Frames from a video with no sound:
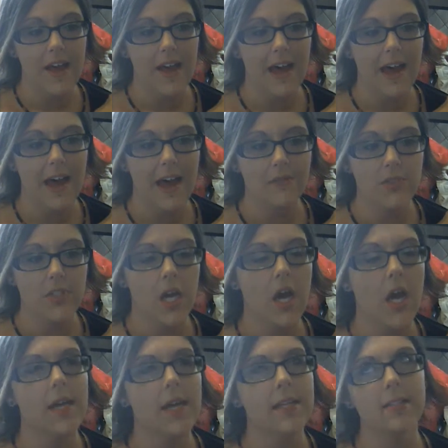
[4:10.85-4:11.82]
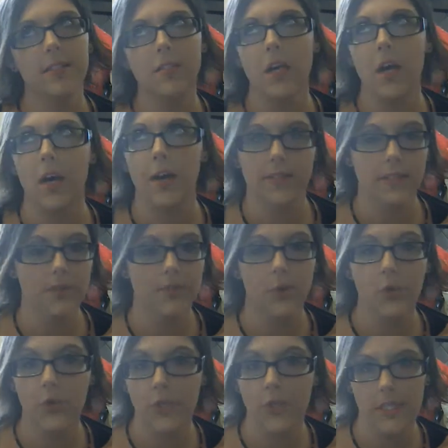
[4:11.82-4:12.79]
I have tons and tons of
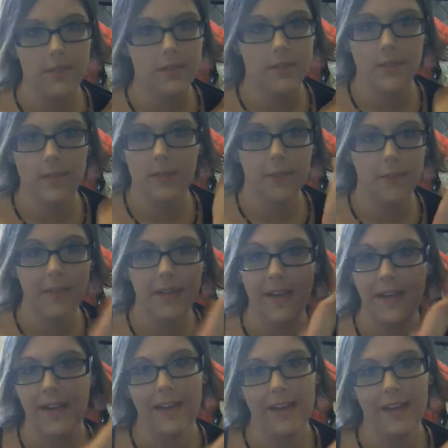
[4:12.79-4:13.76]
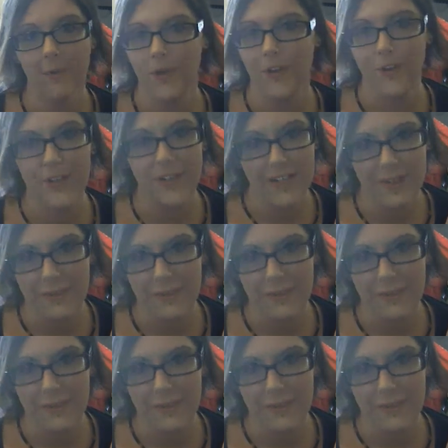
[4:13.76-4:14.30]
hoodies. I mean, I can't wear a hoodie